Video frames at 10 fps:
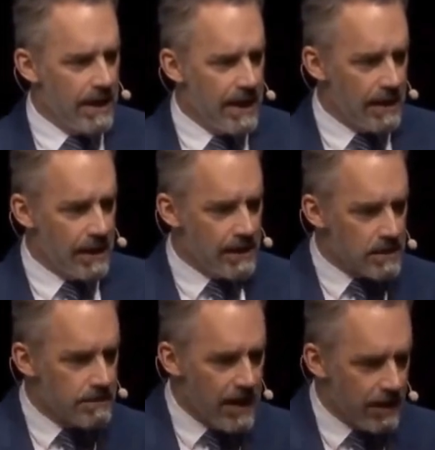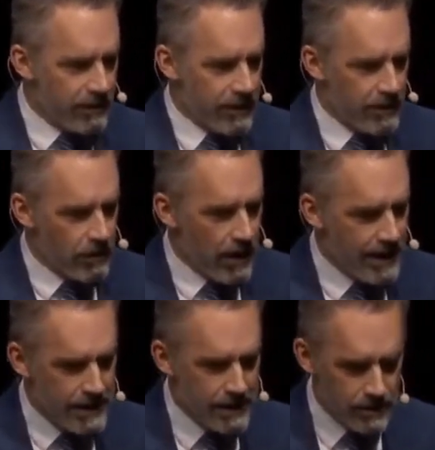and it doesn't matter if they're your
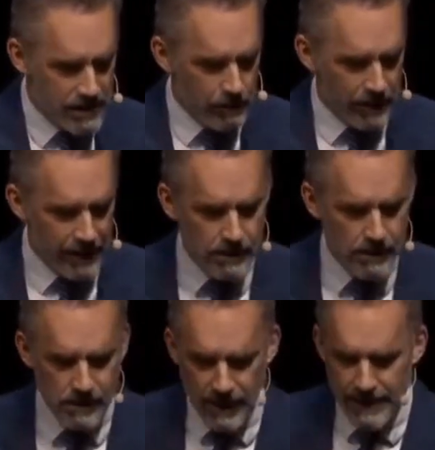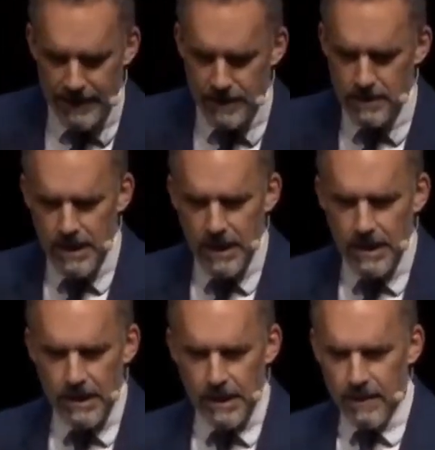ideas or someone else's ideas,
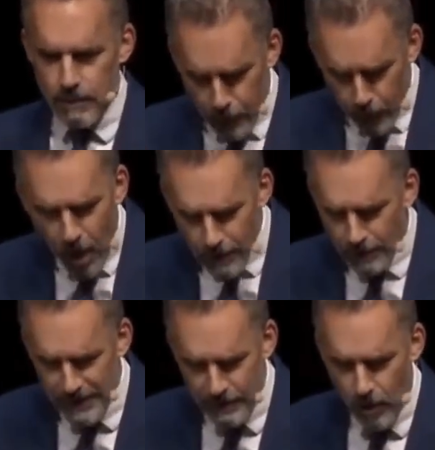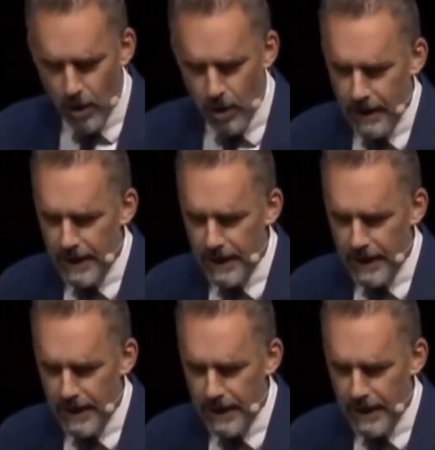they're probably wrong.